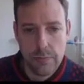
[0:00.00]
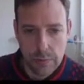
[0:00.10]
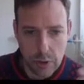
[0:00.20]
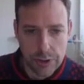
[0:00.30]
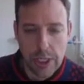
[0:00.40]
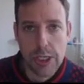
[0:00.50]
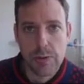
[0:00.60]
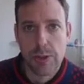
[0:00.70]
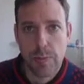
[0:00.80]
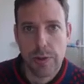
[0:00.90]
you got
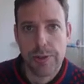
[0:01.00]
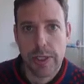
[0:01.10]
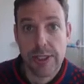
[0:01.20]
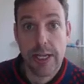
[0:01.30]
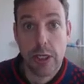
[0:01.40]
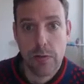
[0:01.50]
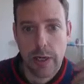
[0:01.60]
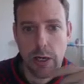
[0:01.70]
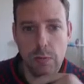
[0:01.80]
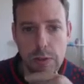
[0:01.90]
task response. That's
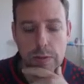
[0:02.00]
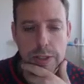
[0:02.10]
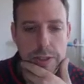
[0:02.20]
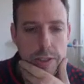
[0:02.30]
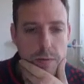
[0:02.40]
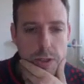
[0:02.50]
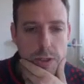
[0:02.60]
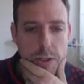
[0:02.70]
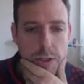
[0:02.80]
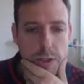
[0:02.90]
how well you answer the
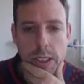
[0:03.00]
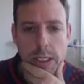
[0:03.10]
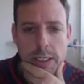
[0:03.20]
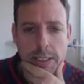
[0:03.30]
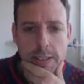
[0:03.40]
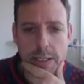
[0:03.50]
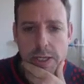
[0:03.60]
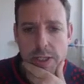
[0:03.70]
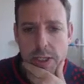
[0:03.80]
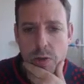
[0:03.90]
question. So,
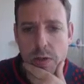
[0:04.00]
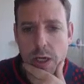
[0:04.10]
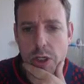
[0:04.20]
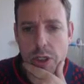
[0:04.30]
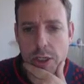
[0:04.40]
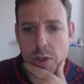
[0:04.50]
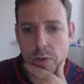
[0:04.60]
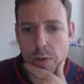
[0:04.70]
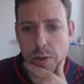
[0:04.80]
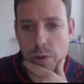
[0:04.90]
does the introduction
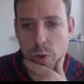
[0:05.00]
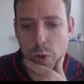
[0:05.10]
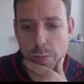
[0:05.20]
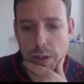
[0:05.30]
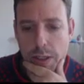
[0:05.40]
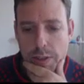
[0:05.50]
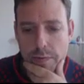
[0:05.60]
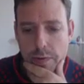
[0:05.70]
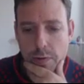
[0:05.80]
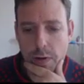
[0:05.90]
introduce all parts
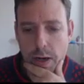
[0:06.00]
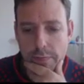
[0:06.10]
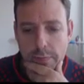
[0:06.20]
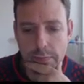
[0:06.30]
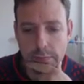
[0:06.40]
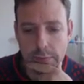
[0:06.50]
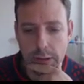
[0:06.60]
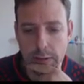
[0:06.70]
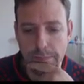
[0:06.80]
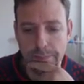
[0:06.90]
of the graph?
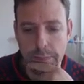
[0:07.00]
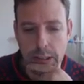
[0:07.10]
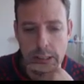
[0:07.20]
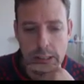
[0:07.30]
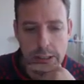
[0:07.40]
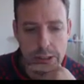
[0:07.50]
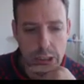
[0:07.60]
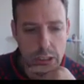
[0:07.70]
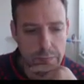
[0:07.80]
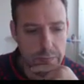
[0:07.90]

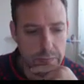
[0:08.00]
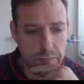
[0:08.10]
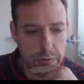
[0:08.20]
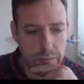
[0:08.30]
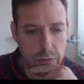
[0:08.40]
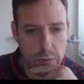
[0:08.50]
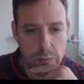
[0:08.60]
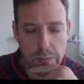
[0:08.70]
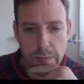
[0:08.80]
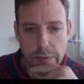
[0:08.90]
So if you can
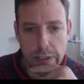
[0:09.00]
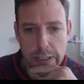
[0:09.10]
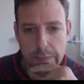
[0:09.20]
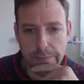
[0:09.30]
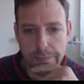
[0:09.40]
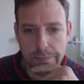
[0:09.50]
remember there,